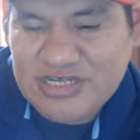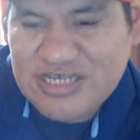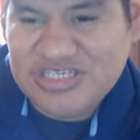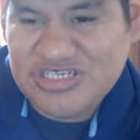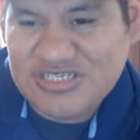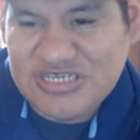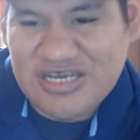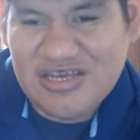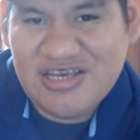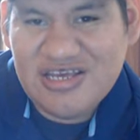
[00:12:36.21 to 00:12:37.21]
It's just
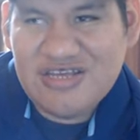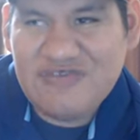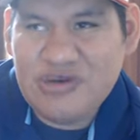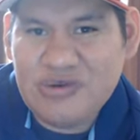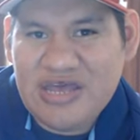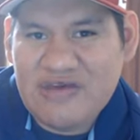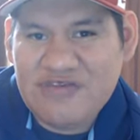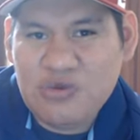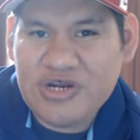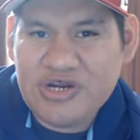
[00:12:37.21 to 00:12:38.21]
if you
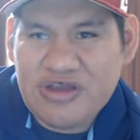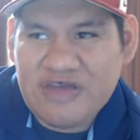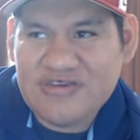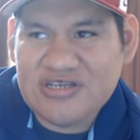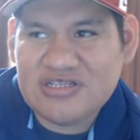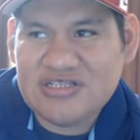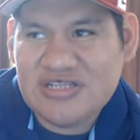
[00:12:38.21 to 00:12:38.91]
want a graphic